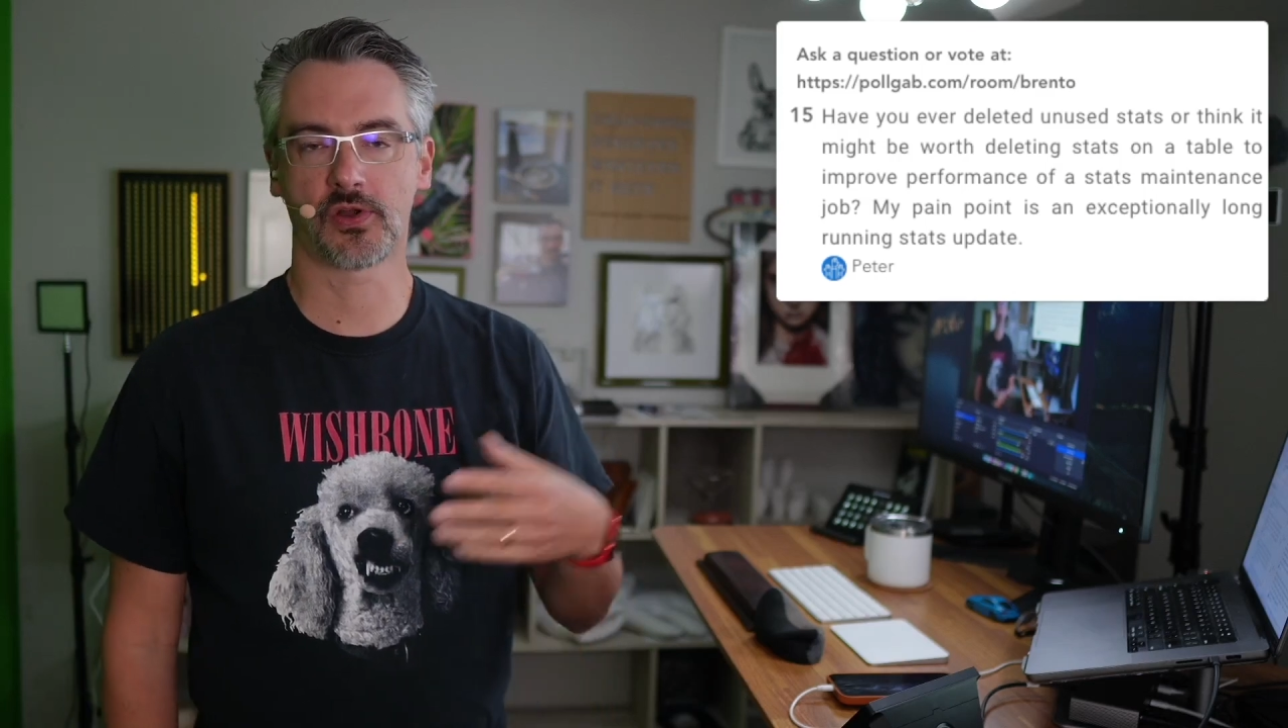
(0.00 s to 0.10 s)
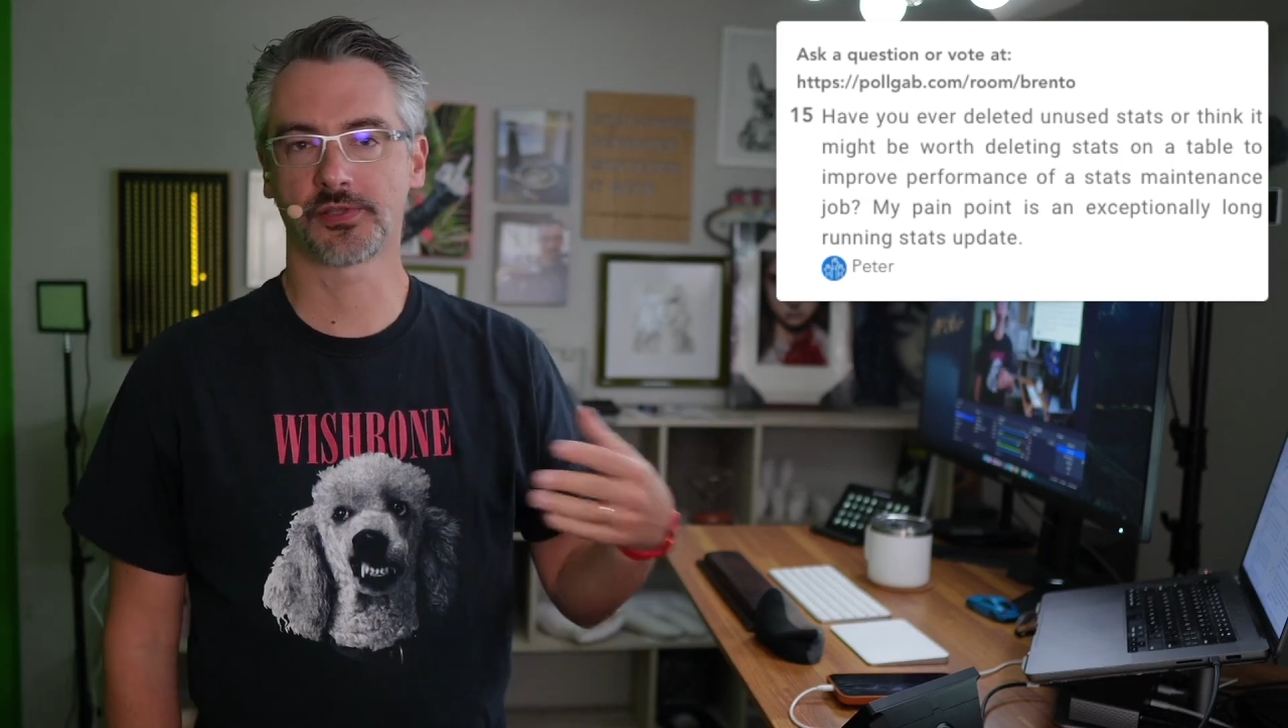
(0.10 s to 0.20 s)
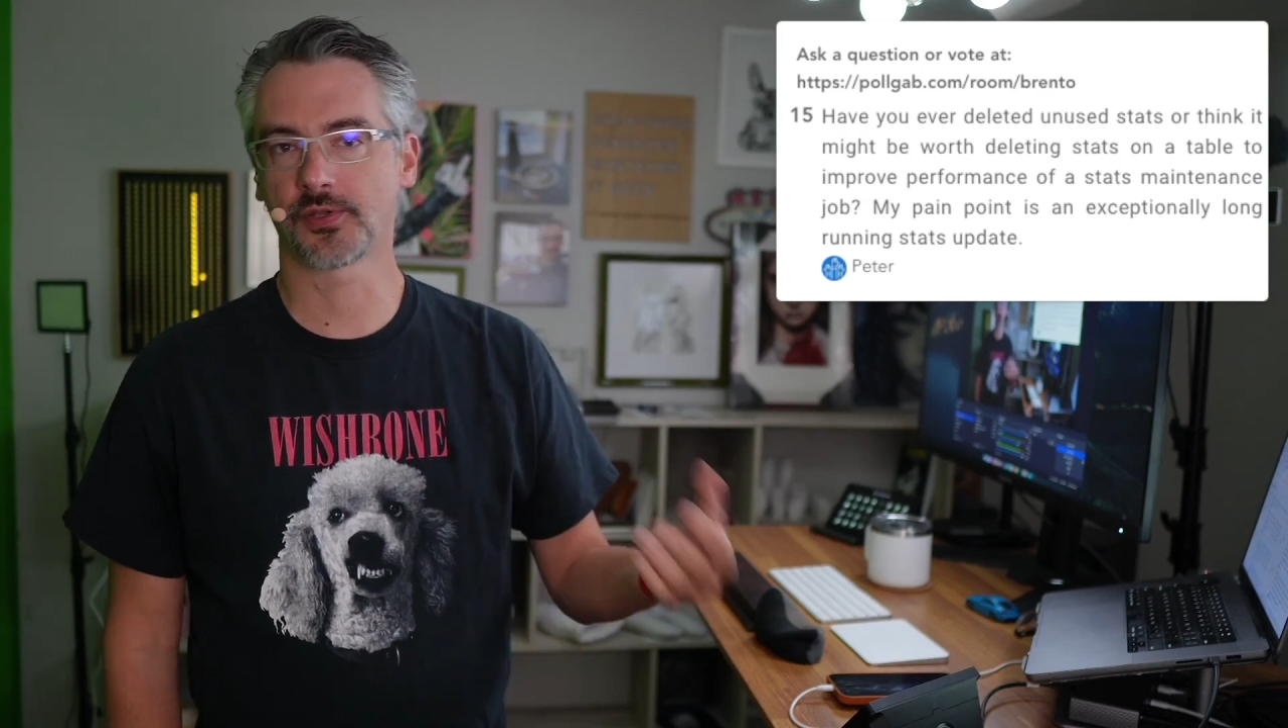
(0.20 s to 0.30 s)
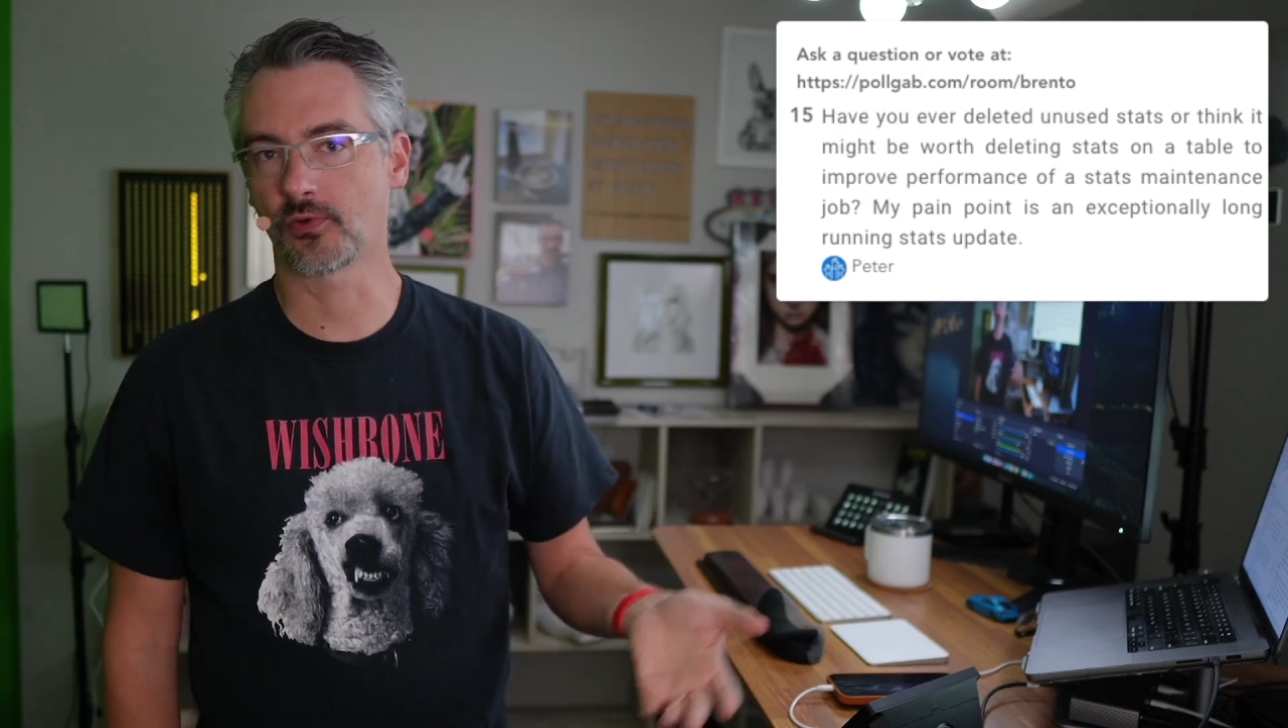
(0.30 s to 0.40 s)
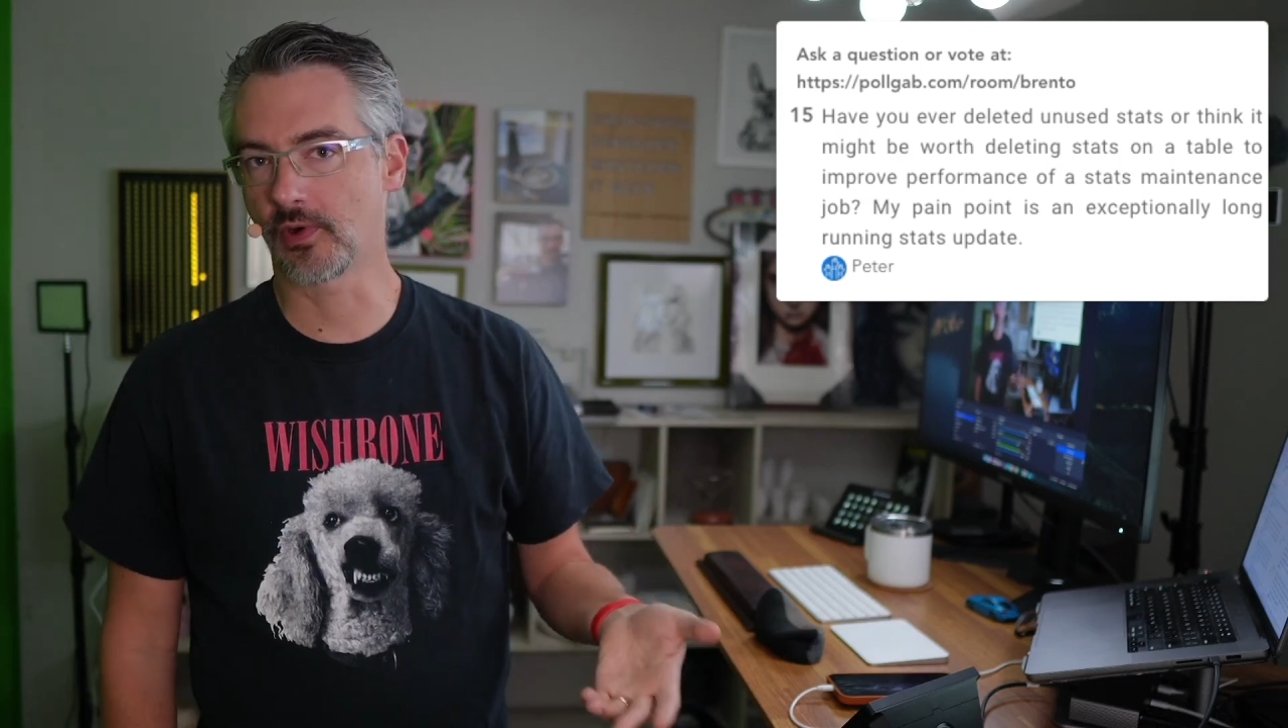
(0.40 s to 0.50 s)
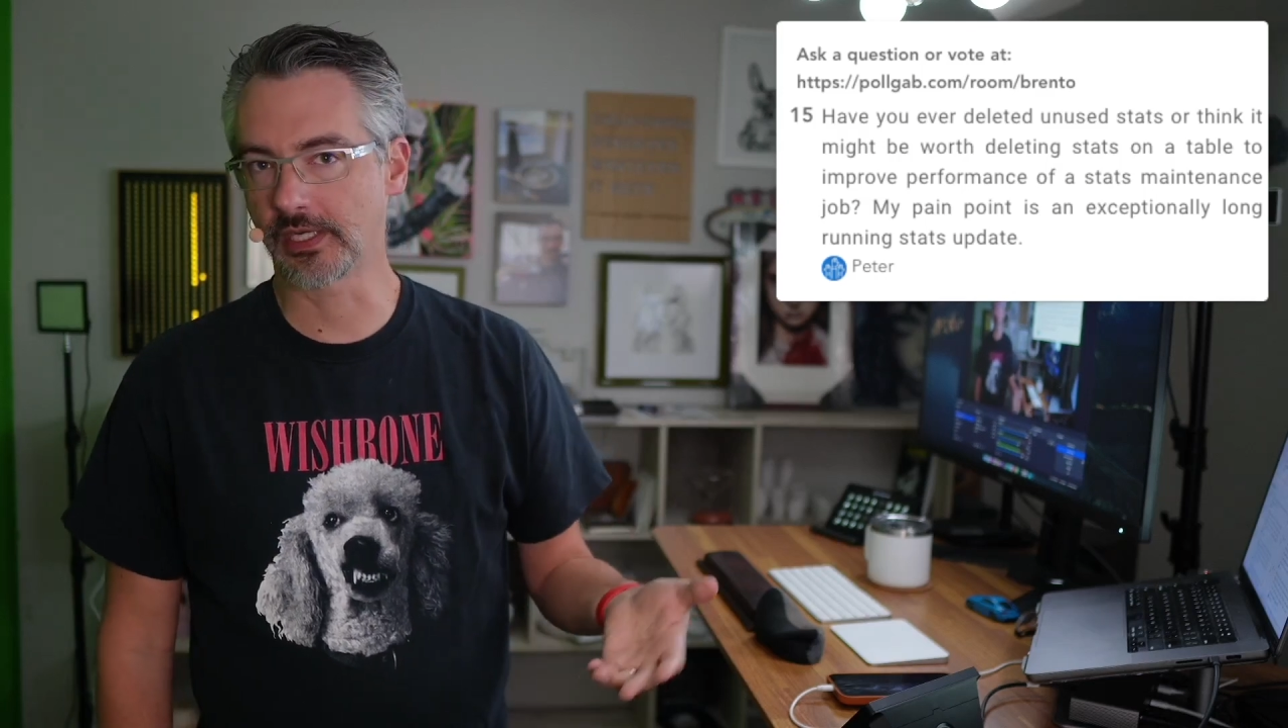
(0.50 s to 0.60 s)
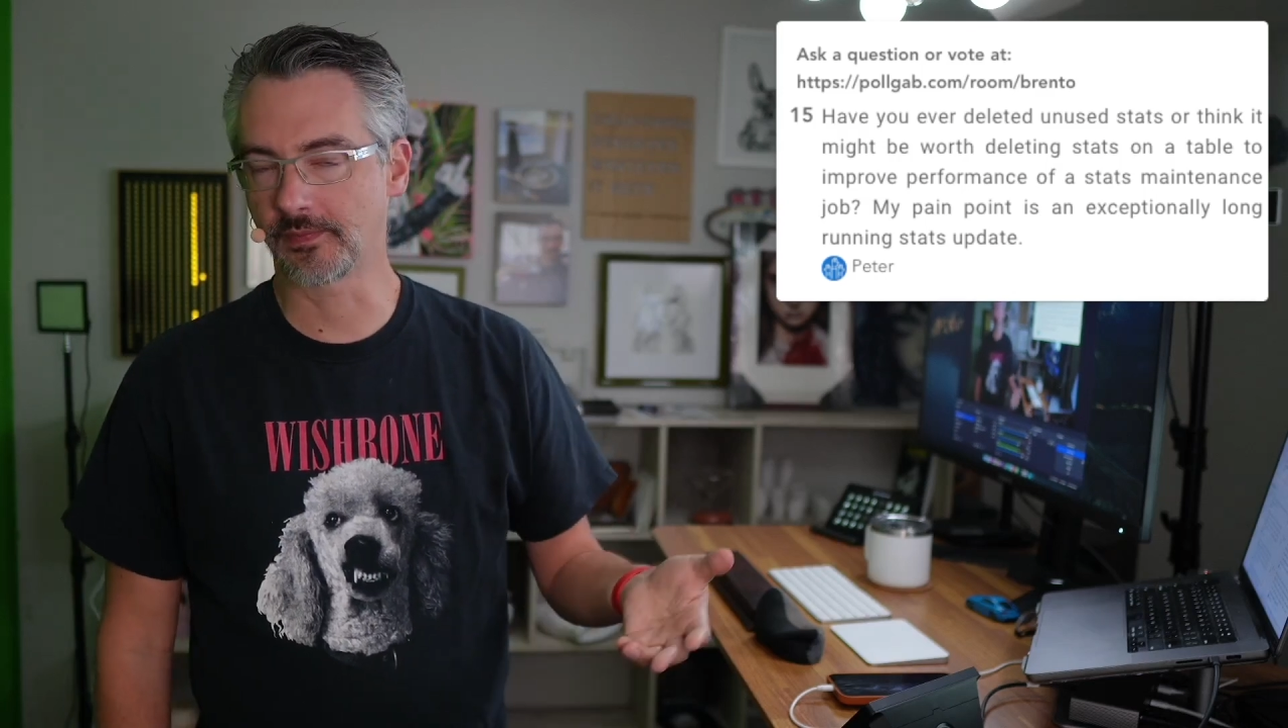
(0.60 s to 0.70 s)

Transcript: also going